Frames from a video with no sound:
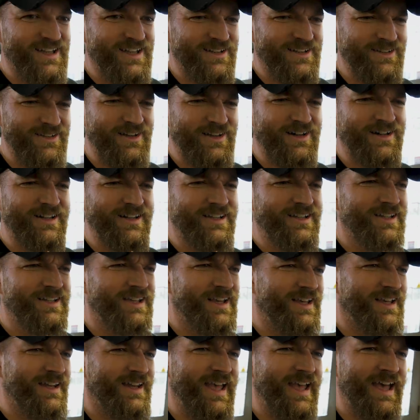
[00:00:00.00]
and Lonnie
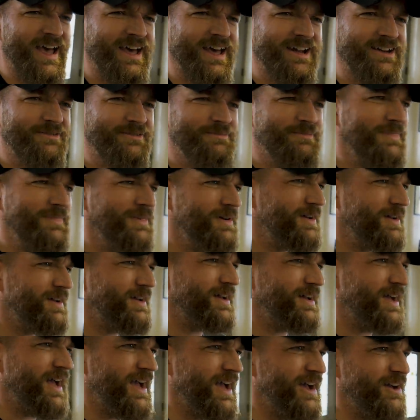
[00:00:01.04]
and Adam
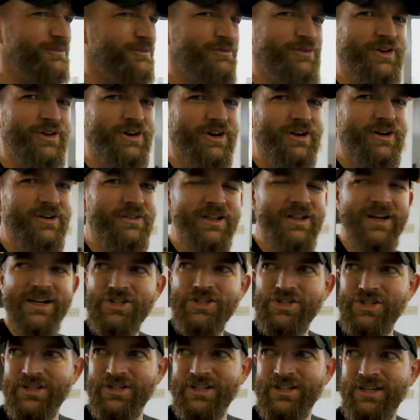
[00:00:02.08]
have their
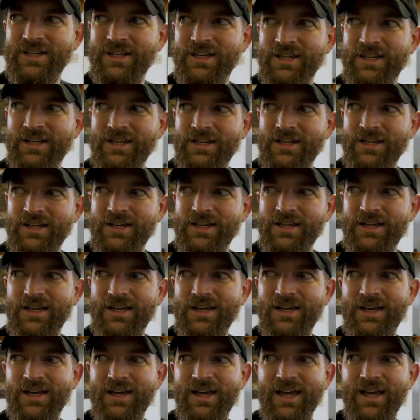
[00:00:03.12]
collection,
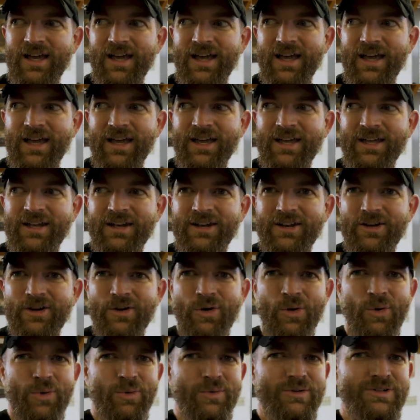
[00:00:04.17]
and
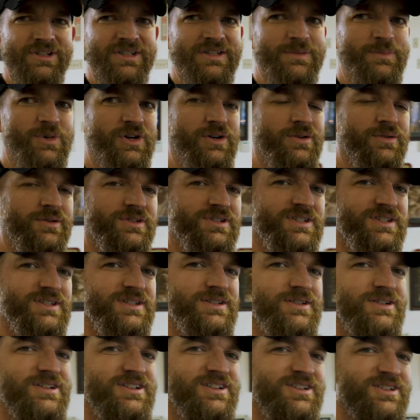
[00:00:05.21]
holy smokes,
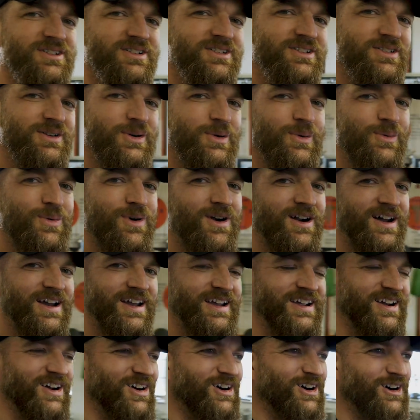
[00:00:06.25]

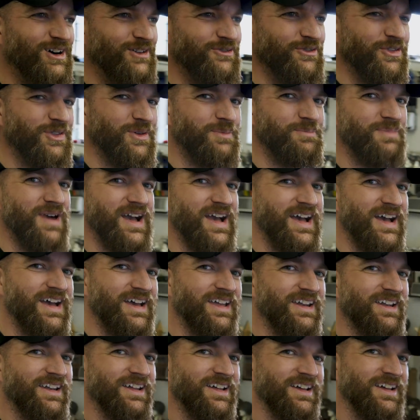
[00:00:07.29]
right off the
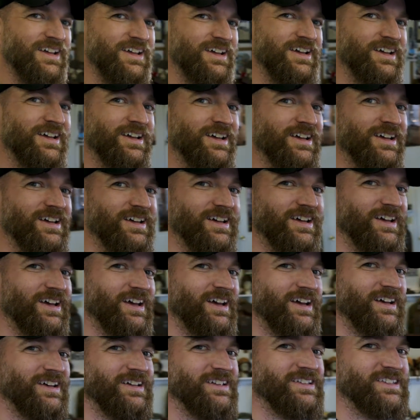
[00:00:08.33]
bat,
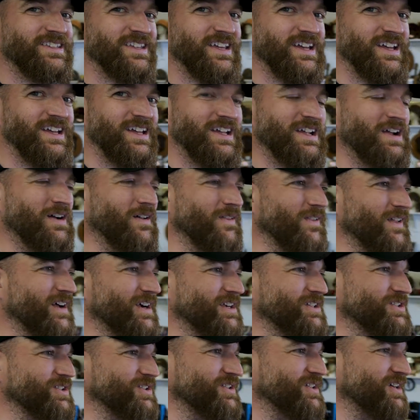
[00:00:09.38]
as a
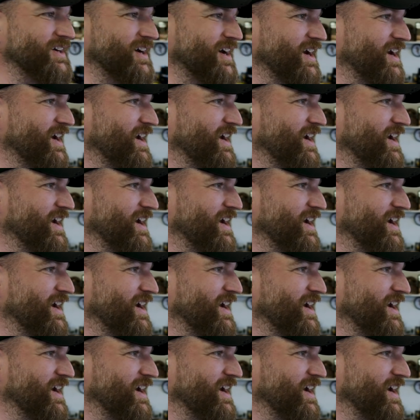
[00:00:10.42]
collector,